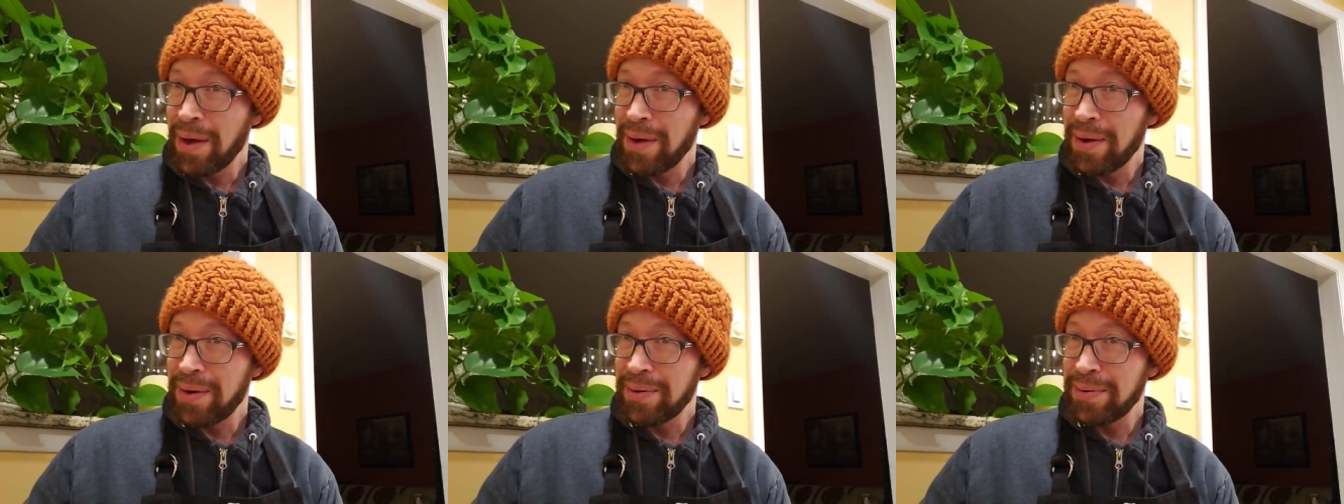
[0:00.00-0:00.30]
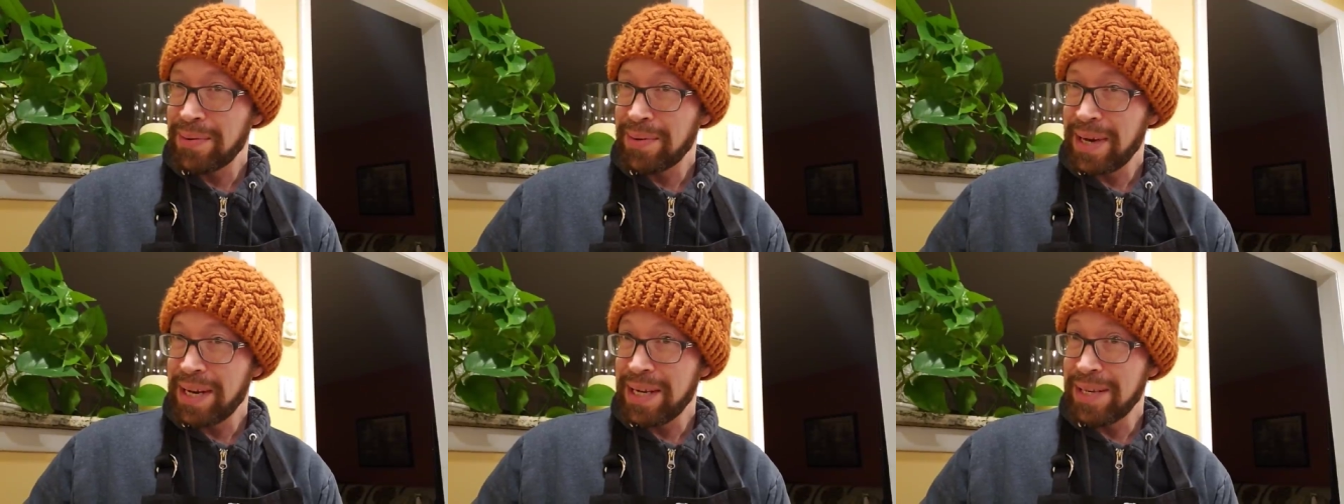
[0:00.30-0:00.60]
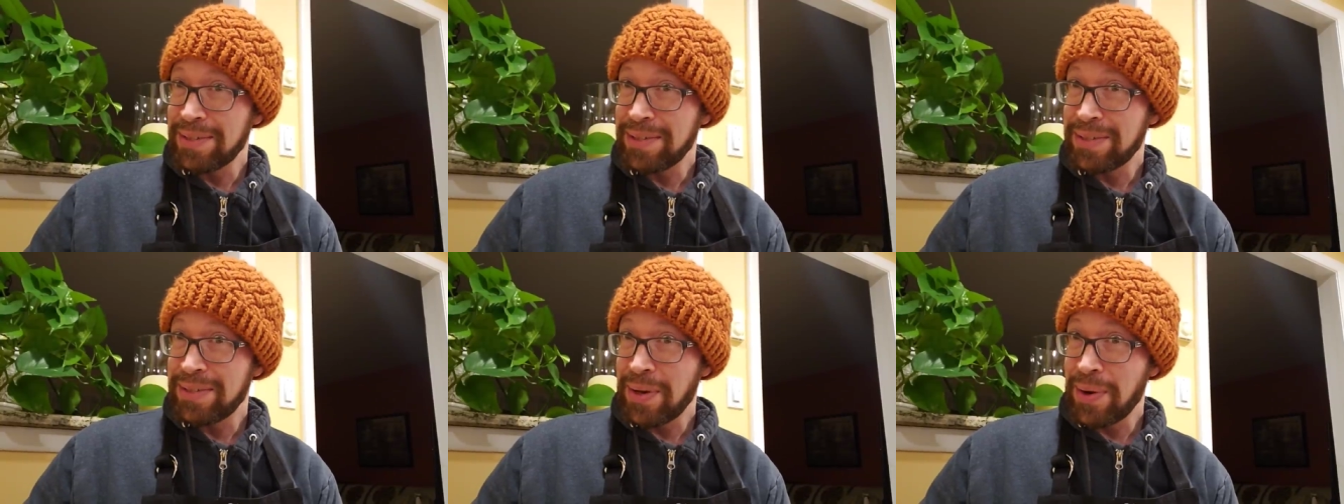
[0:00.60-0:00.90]

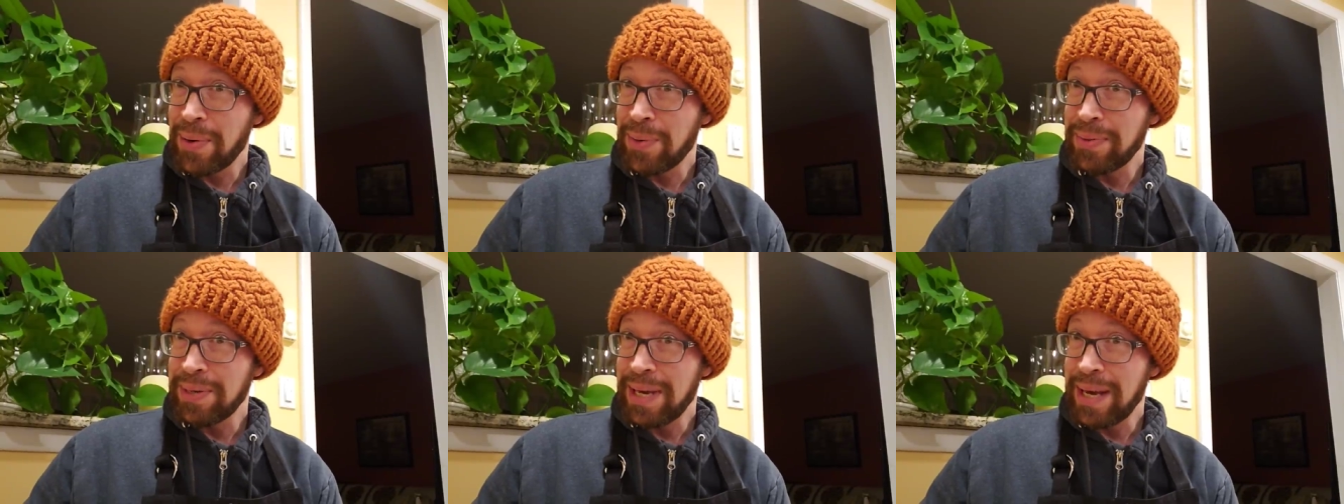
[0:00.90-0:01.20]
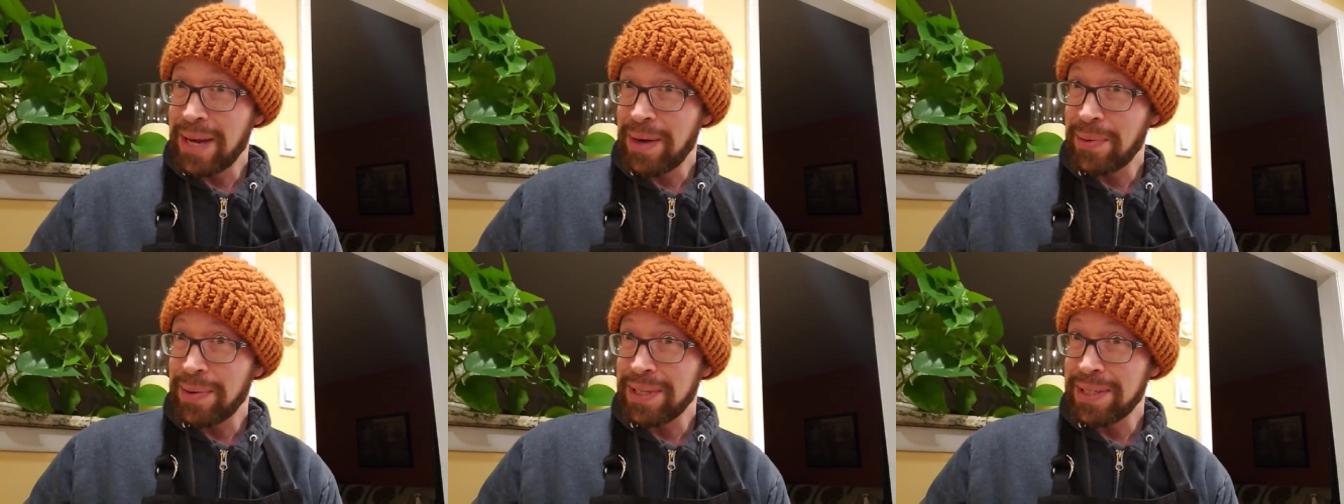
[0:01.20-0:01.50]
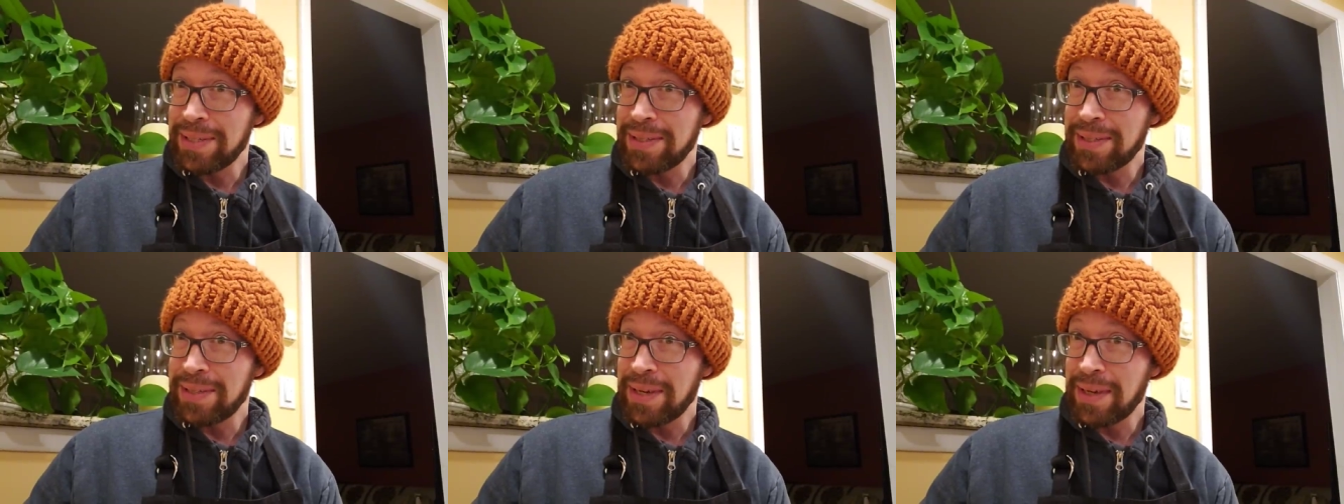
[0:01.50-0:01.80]
Alrighty, so now
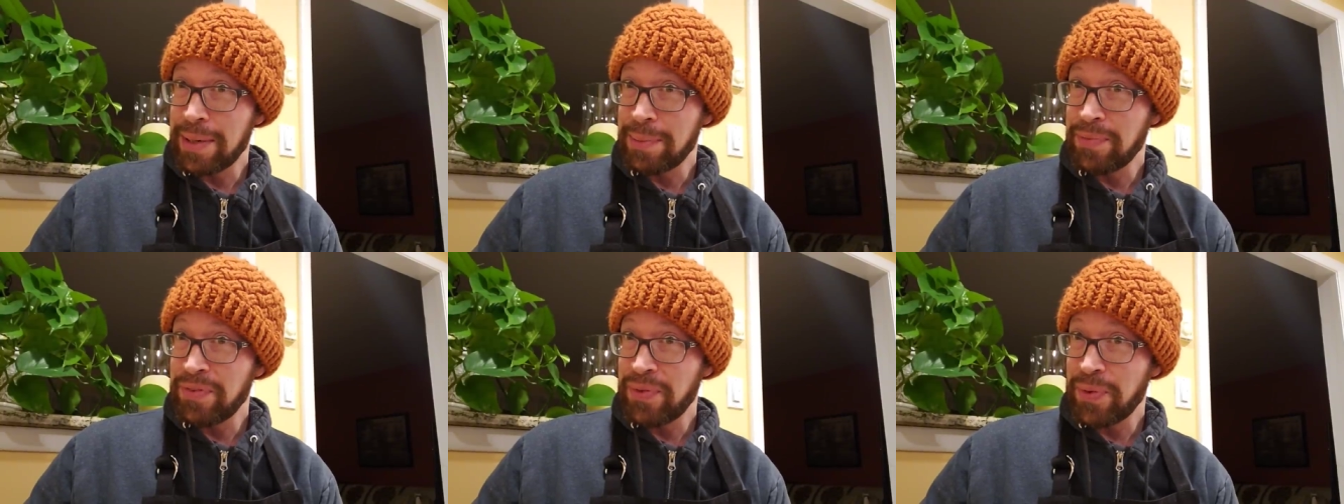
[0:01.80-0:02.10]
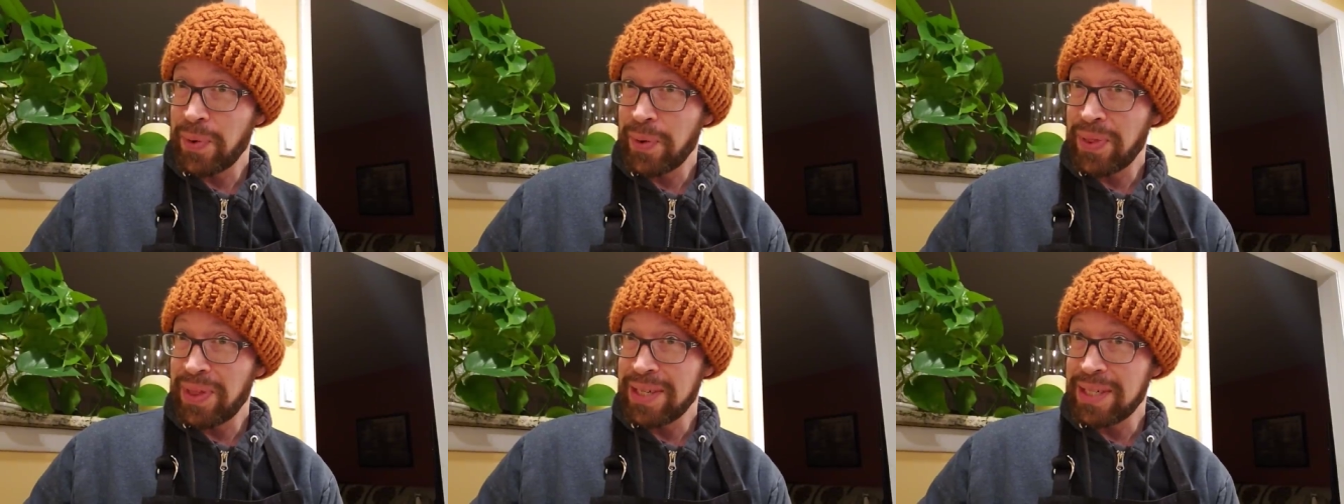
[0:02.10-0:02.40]
it's time for